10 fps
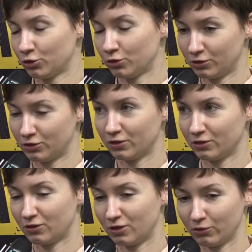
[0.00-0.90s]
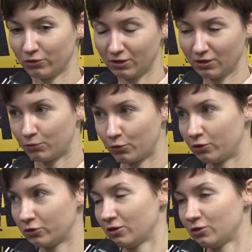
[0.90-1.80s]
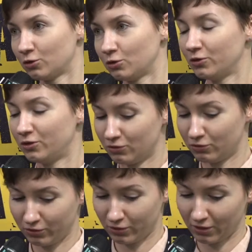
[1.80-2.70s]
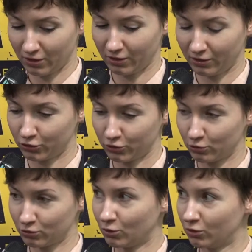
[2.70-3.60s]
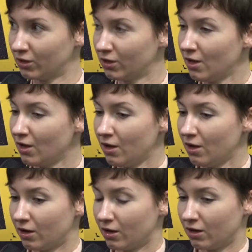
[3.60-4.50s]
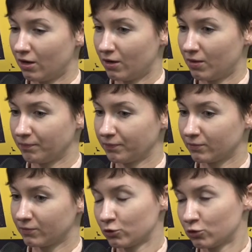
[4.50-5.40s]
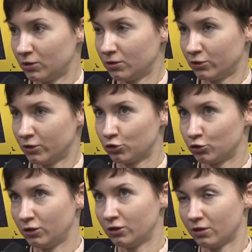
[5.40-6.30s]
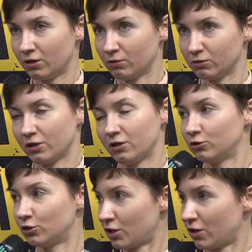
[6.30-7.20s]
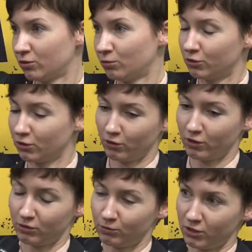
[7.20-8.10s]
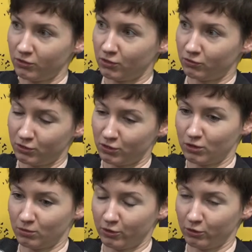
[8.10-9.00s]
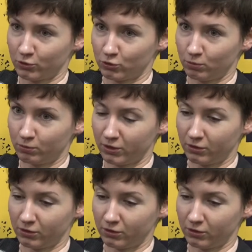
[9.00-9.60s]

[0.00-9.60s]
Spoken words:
I would like to touch base on investments, because this is seems to be the bottom line topic of discussion.